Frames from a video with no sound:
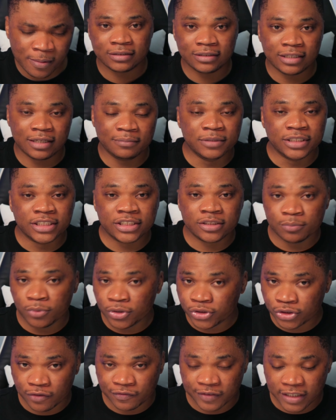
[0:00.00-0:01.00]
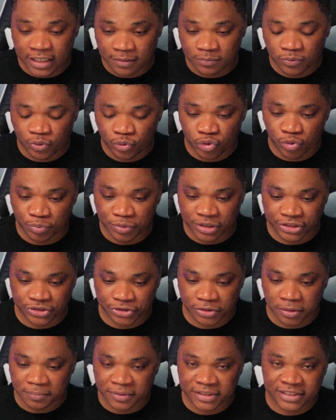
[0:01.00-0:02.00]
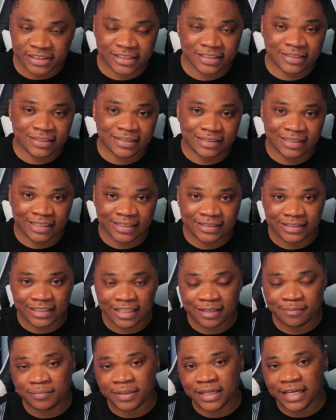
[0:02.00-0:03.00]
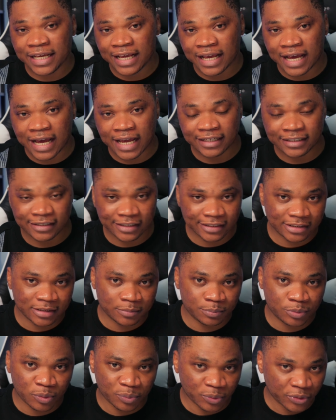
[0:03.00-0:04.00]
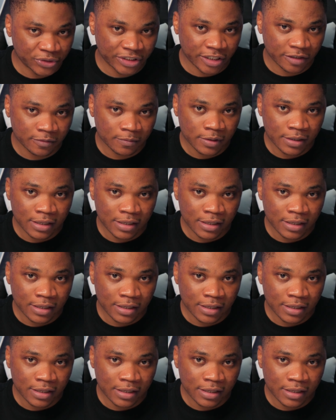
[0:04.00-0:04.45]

That means most of them will be submitting the same AI written proposal.